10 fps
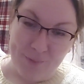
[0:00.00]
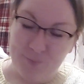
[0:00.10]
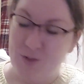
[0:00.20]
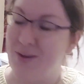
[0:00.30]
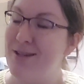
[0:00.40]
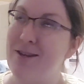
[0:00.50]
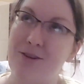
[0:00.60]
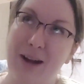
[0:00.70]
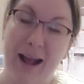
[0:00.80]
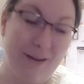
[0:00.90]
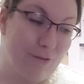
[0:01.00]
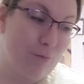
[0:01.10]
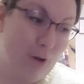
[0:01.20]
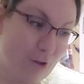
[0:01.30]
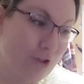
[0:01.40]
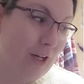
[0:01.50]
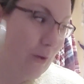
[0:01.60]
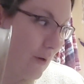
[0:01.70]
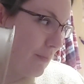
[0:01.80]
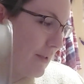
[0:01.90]
so I don't have posh
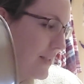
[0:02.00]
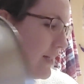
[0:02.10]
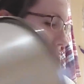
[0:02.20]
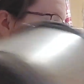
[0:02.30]
equipment,